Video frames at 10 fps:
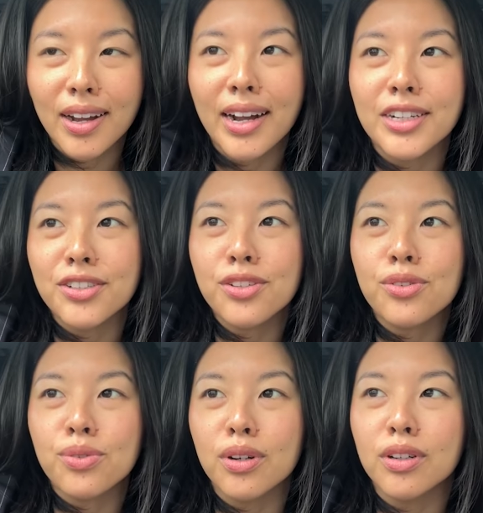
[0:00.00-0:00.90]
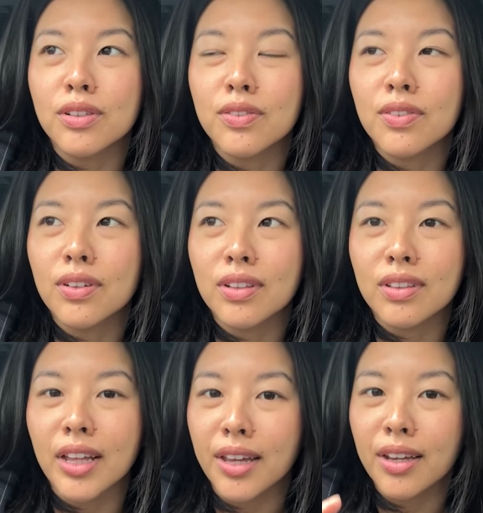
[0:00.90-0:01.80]
I just drove
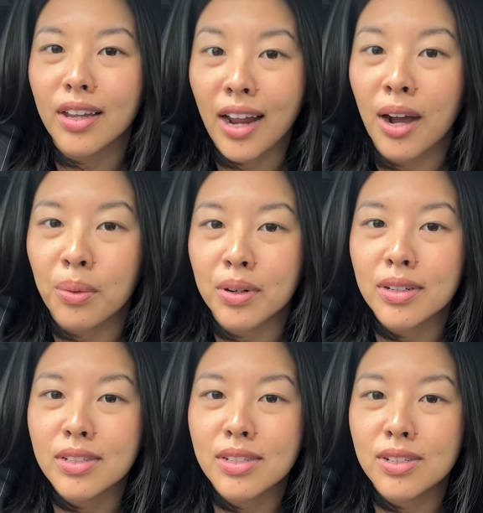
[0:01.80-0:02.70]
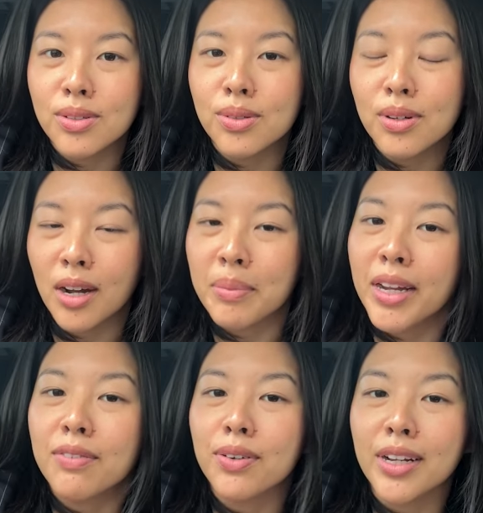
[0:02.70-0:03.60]
like an hour to come
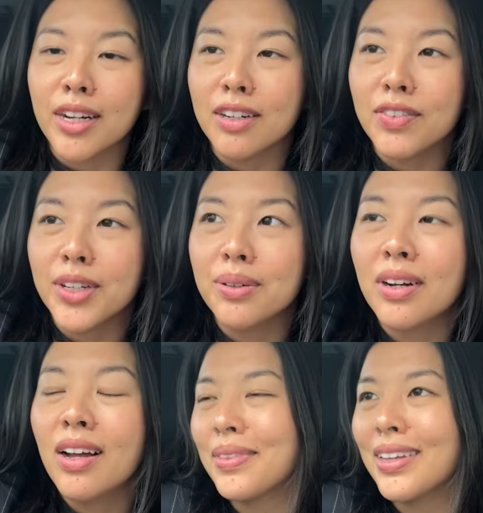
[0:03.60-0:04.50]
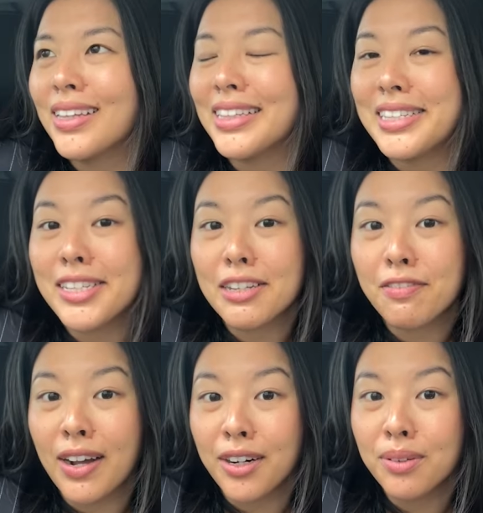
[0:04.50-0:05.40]
here for an interview. This is the
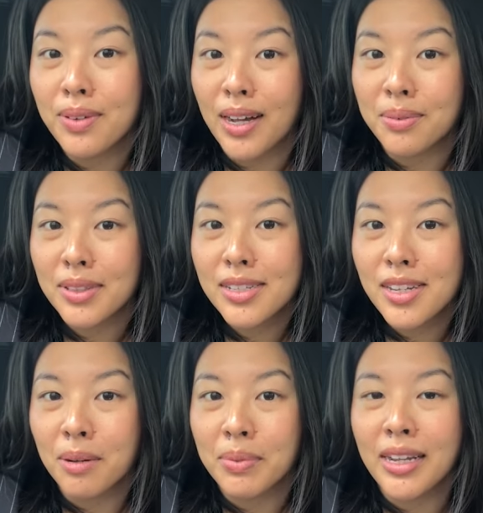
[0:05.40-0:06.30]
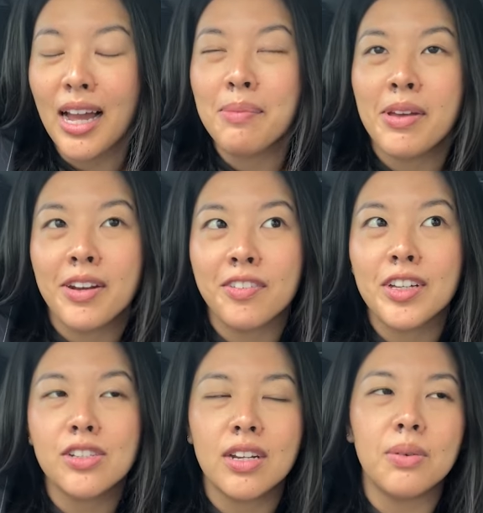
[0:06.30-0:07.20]
final round with this company. I'm interviewing
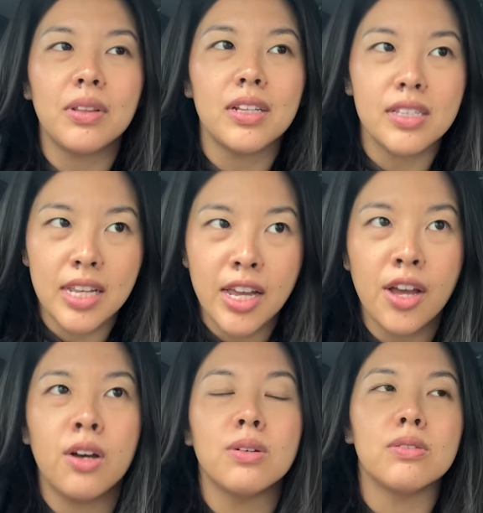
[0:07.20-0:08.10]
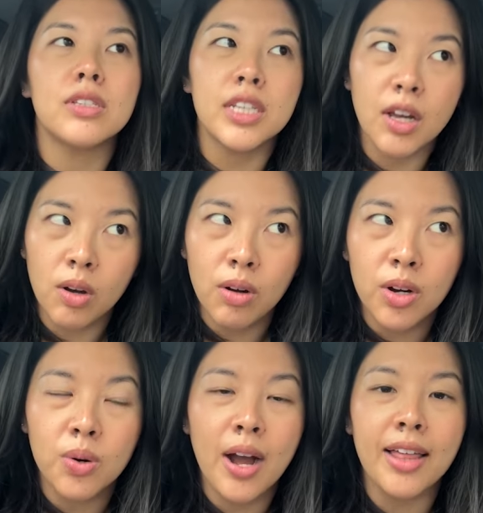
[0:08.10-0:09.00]
today with the CEO,
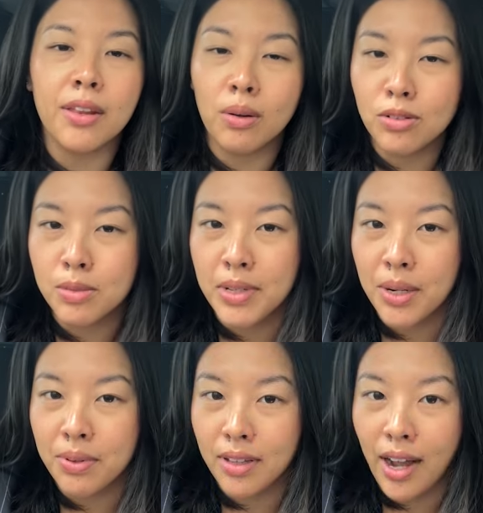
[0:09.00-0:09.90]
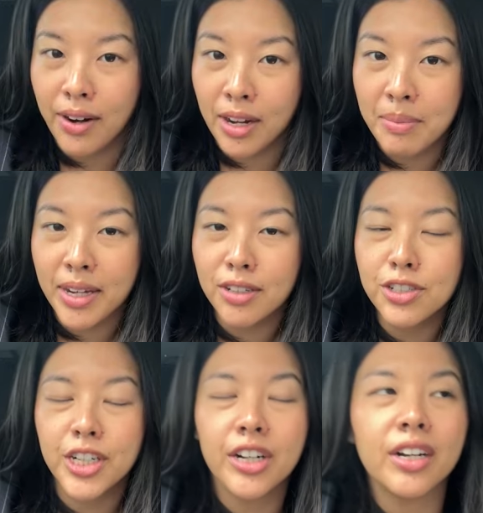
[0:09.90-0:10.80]
COO, and then also meeting with the hiring
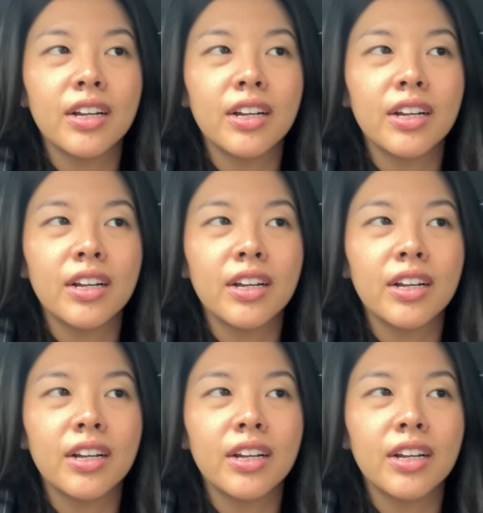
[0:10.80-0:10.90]
manager.